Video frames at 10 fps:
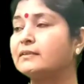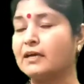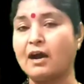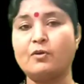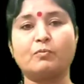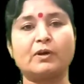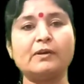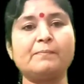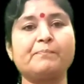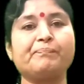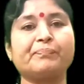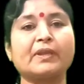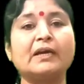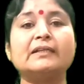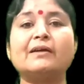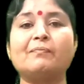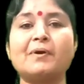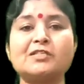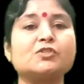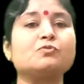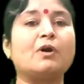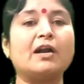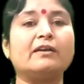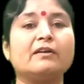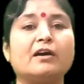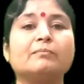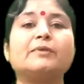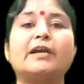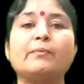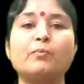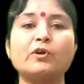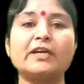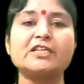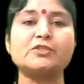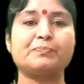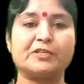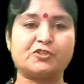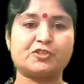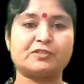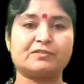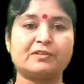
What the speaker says: Third one, the first word of the reported speech